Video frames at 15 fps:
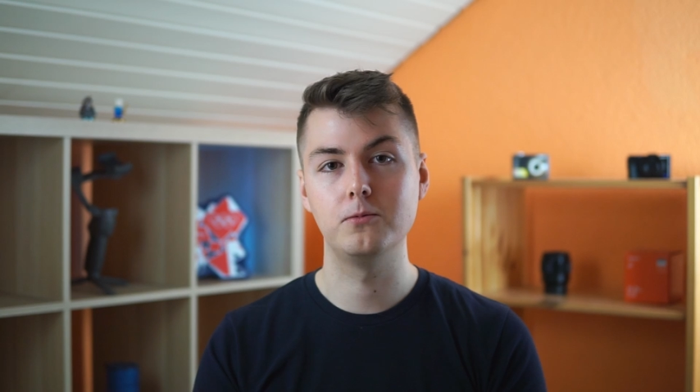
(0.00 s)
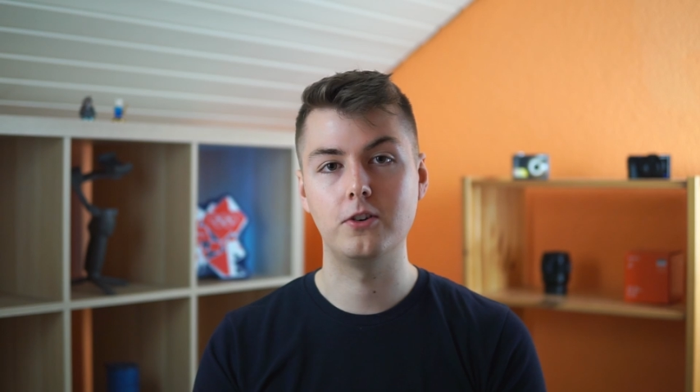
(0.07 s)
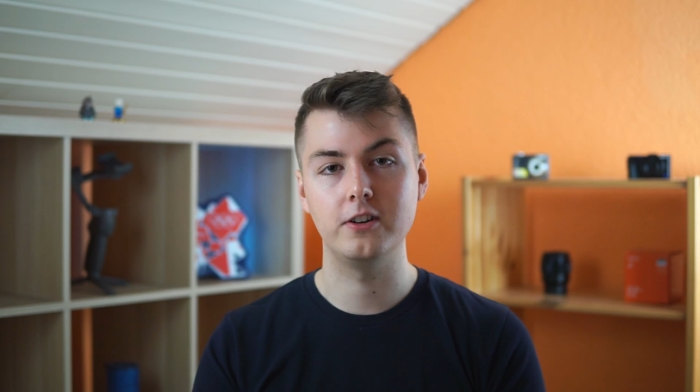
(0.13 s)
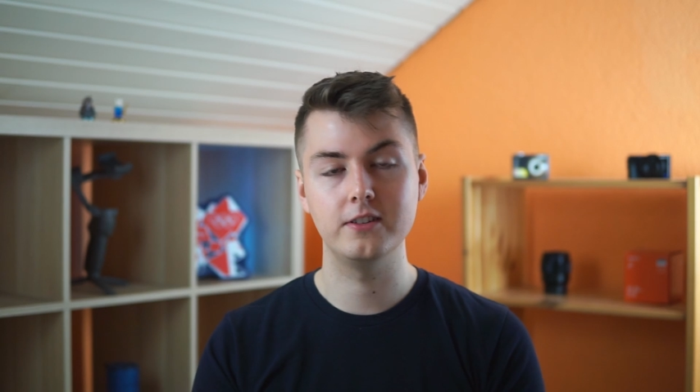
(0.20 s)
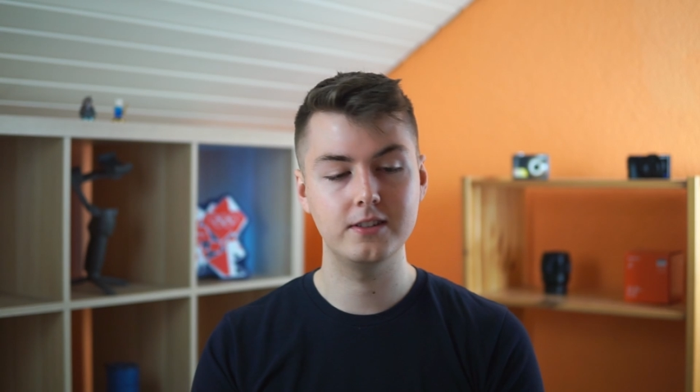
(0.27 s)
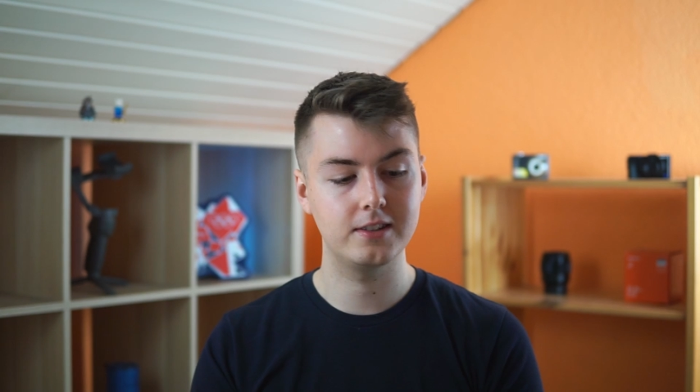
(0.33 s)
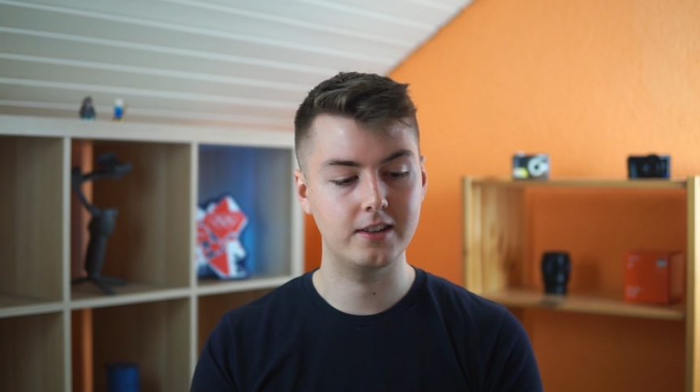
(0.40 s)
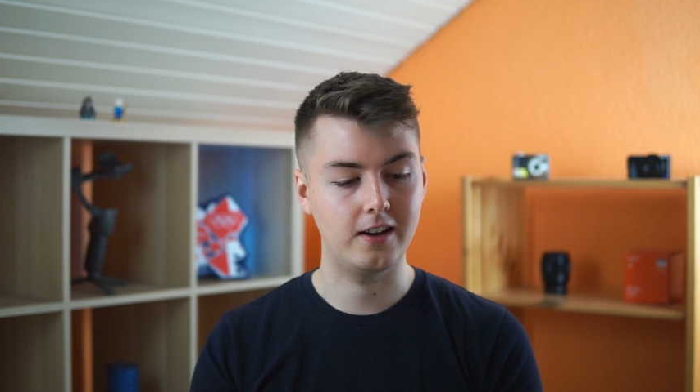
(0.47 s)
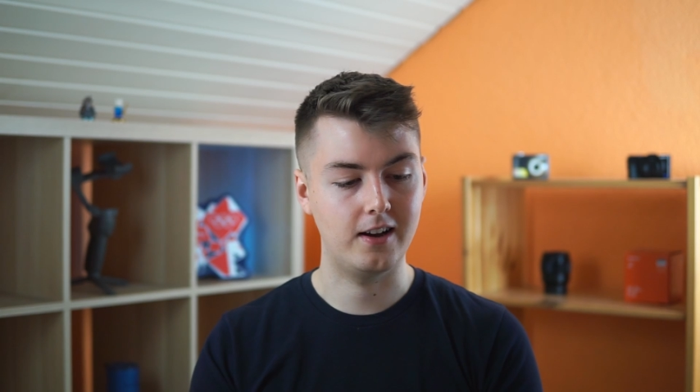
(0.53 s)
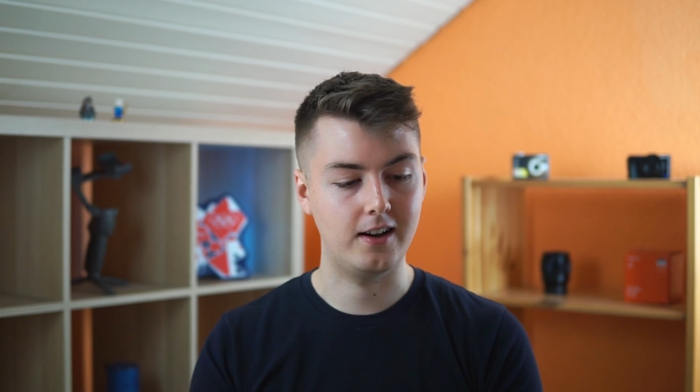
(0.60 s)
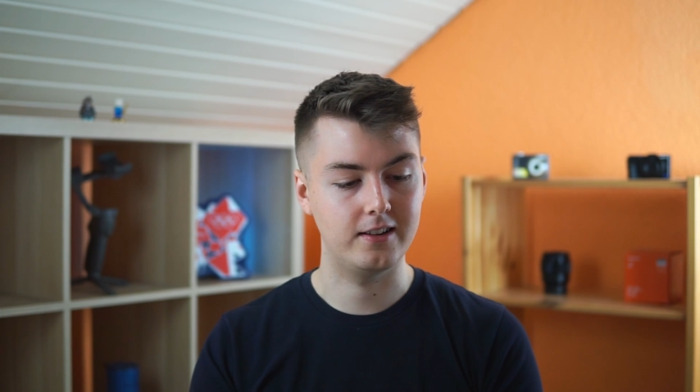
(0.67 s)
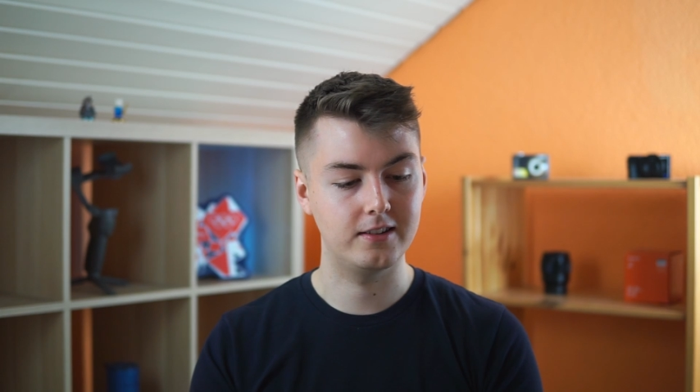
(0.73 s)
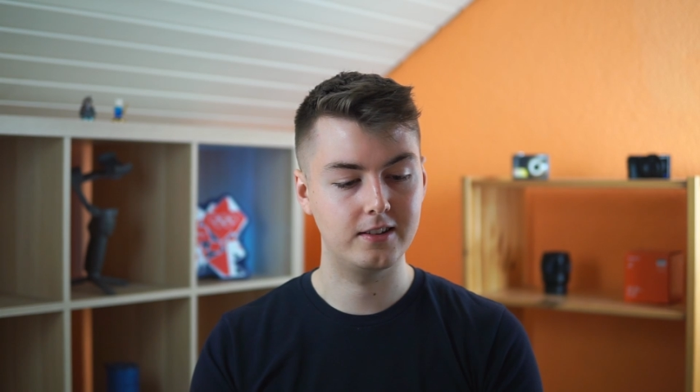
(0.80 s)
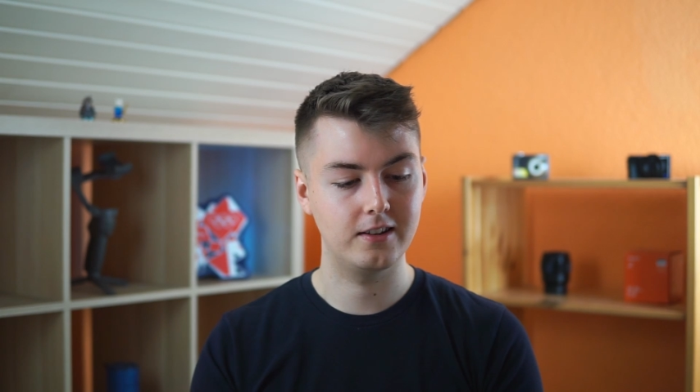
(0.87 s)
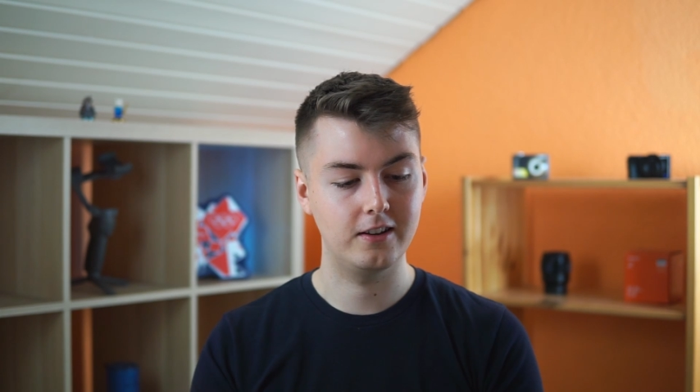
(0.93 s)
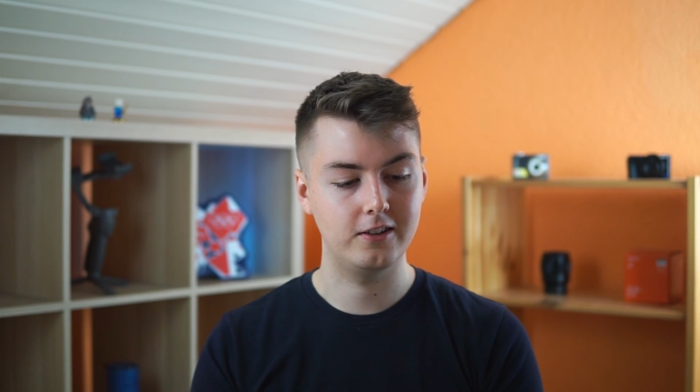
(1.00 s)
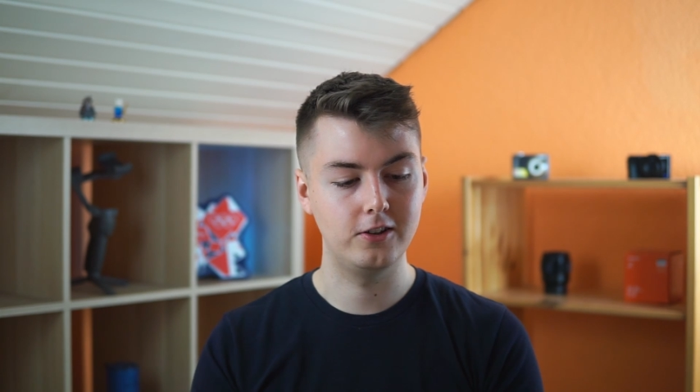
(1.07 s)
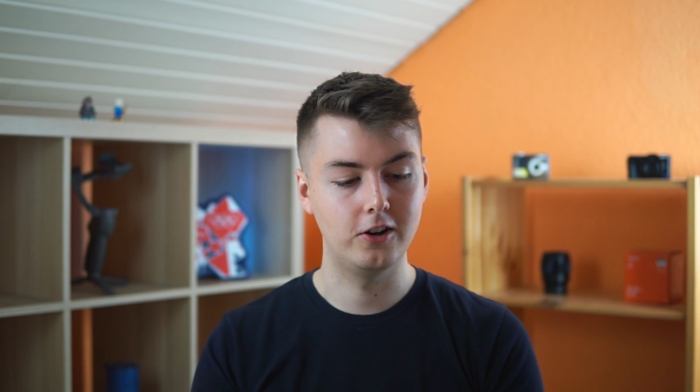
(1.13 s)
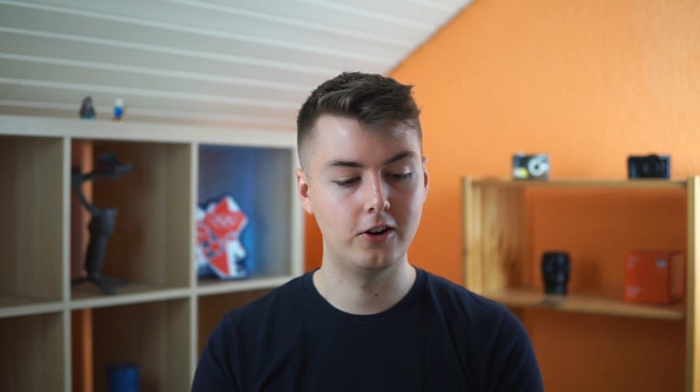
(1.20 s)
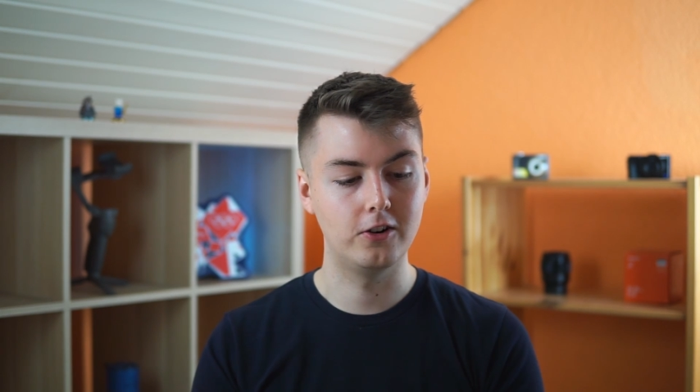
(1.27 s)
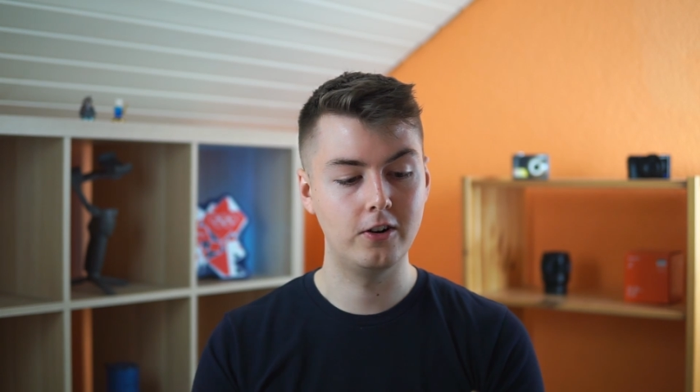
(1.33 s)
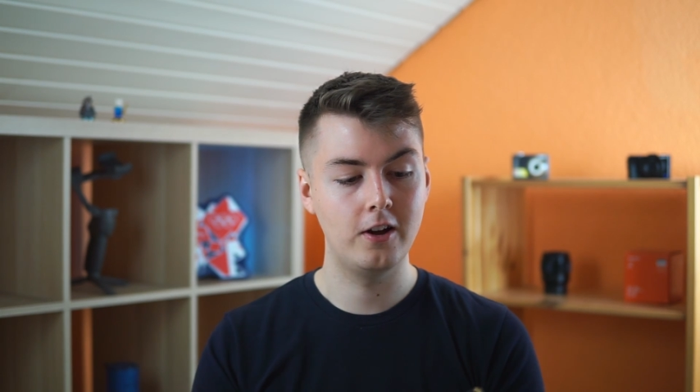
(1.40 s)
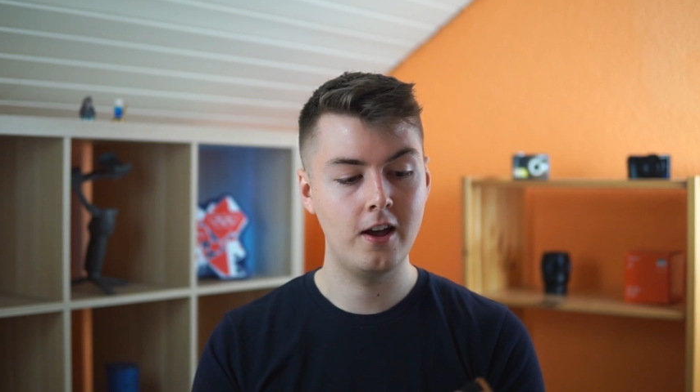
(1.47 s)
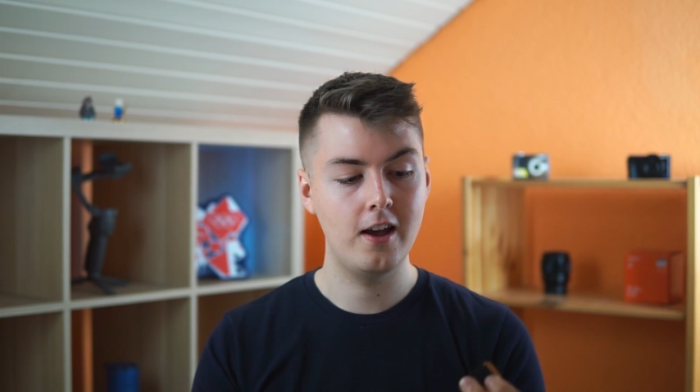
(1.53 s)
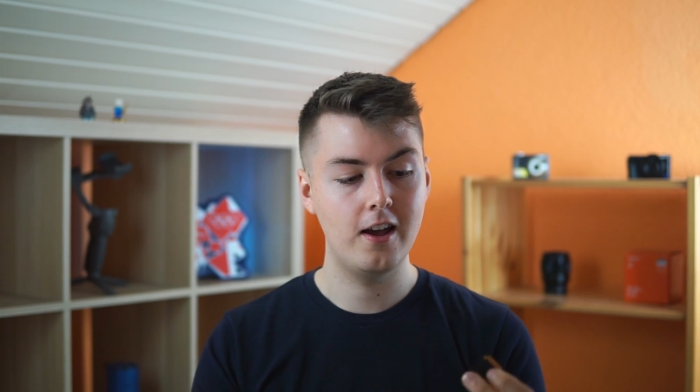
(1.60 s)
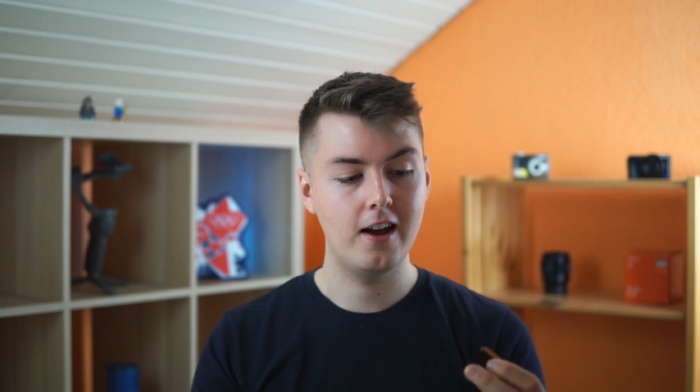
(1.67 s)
once and, you know,